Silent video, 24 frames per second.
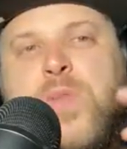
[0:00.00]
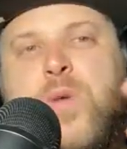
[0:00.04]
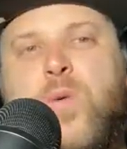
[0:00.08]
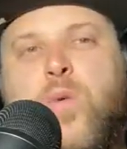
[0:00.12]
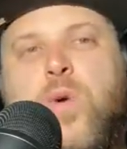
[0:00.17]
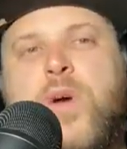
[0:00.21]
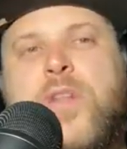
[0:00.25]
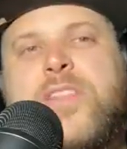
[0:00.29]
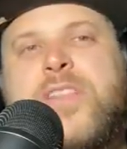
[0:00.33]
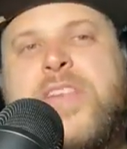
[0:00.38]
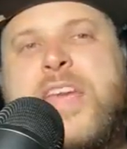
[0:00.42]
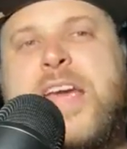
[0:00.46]

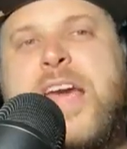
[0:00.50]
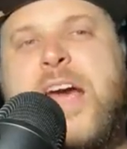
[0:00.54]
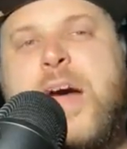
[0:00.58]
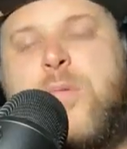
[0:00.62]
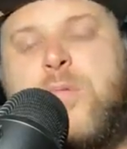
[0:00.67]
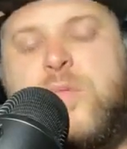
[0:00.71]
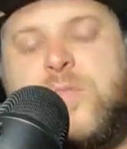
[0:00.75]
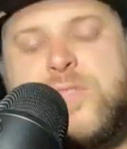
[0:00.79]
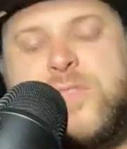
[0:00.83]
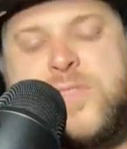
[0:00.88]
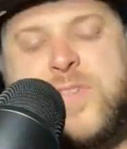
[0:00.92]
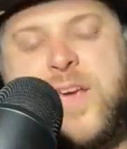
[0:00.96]
One thing I
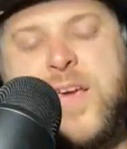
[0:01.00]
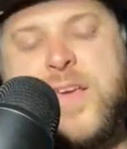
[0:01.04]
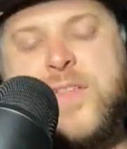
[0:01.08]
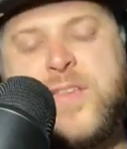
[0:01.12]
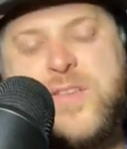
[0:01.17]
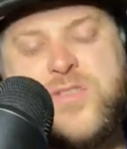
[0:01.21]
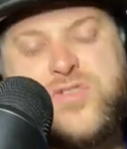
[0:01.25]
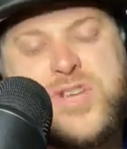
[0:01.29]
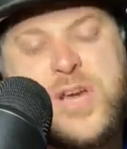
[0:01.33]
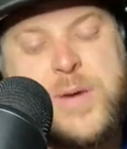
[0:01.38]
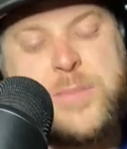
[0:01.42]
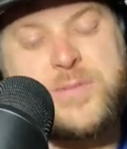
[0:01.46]
will say
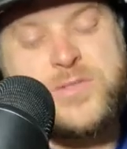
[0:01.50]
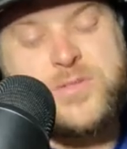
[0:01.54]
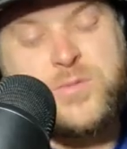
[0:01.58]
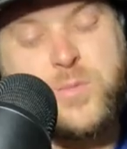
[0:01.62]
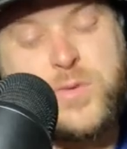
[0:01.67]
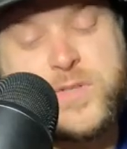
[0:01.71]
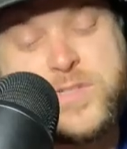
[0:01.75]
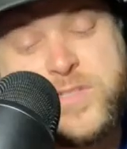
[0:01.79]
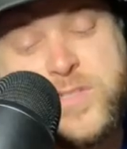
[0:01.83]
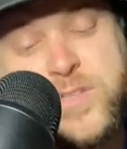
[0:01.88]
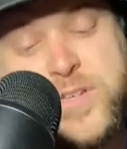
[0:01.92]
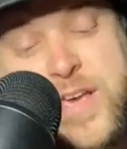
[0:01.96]
that Jameis
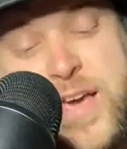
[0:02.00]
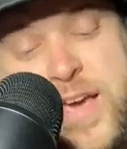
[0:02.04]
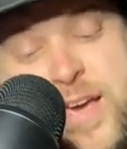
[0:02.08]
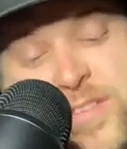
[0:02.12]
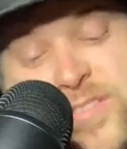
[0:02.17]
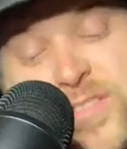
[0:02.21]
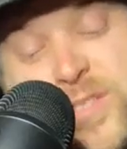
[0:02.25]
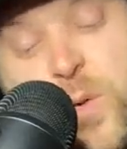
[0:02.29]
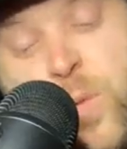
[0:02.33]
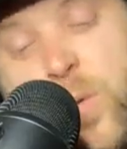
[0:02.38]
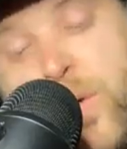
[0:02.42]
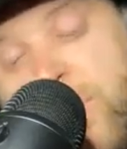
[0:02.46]
Winston
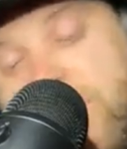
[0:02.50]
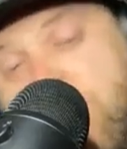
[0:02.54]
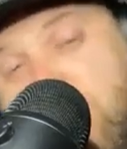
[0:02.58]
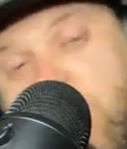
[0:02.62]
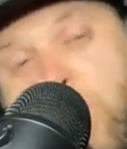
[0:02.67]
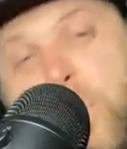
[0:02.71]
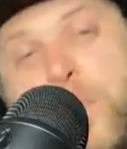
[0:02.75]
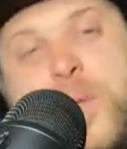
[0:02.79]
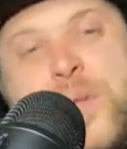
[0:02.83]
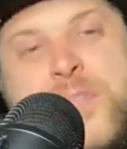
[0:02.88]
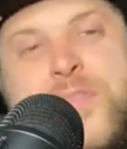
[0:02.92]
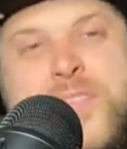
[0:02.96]
has going
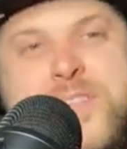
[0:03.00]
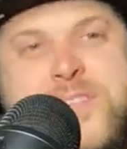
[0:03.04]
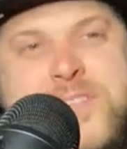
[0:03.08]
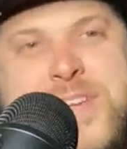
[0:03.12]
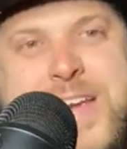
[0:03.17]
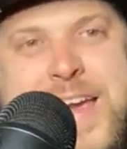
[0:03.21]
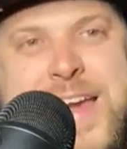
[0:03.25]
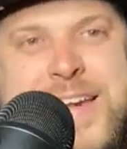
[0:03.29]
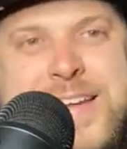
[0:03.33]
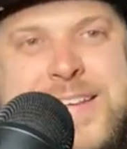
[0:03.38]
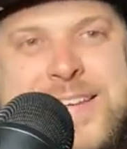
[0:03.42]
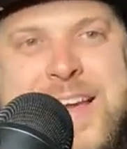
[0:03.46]
for him, if you
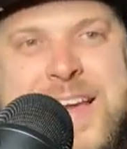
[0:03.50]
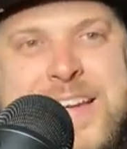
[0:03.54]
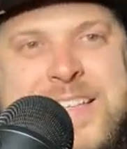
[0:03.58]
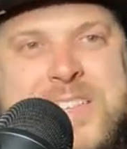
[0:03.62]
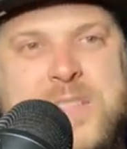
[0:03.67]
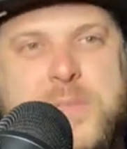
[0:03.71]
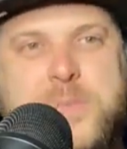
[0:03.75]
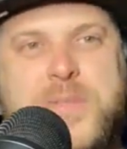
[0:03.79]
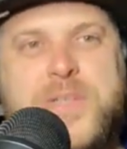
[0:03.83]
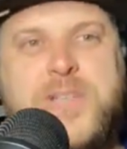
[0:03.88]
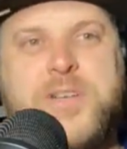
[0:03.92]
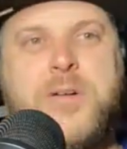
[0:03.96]
take
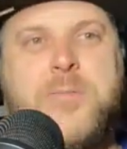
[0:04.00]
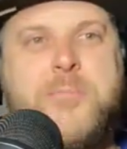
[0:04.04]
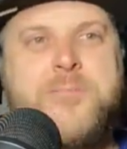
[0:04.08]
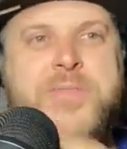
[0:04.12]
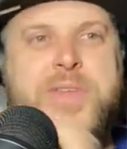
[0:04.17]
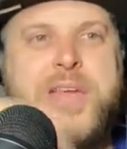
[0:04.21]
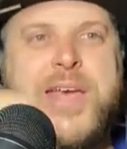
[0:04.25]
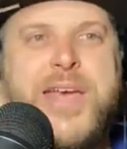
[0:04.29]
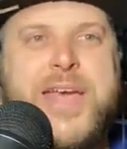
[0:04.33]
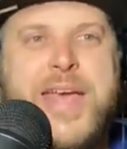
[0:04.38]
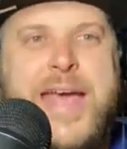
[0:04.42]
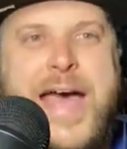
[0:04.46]
Taysom Hill
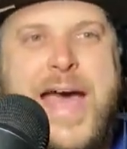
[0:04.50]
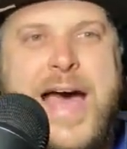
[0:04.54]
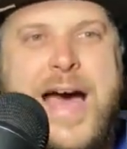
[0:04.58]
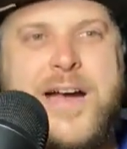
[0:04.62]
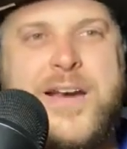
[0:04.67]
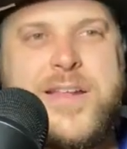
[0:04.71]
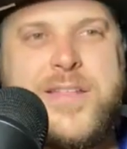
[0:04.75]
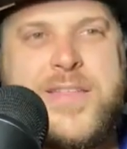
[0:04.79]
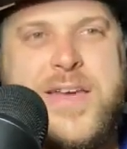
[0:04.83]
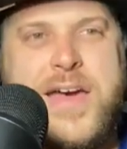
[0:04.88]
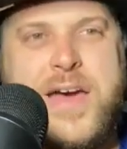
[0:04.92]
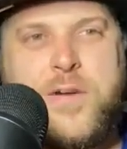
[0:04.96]

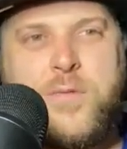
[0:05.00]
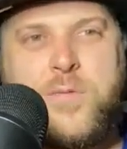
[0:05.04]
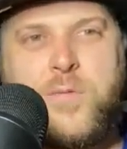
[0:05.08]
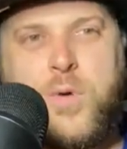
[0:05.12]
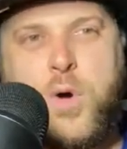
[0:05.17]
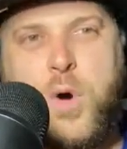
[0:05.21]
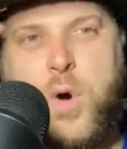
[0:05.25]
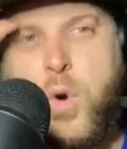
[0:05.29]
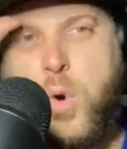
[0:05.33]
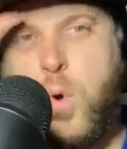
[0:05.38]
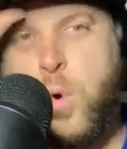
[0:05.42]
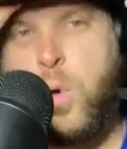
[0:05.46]
out of that
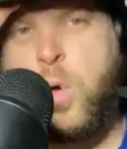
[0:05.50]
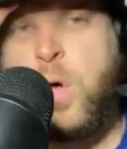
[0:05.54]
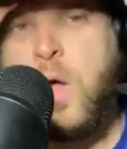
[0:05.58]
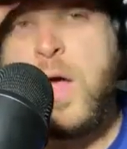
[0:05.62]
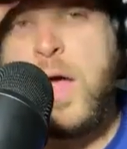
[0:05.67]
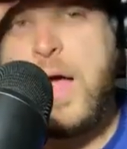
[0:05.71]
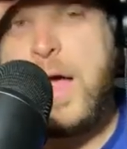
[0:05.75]
role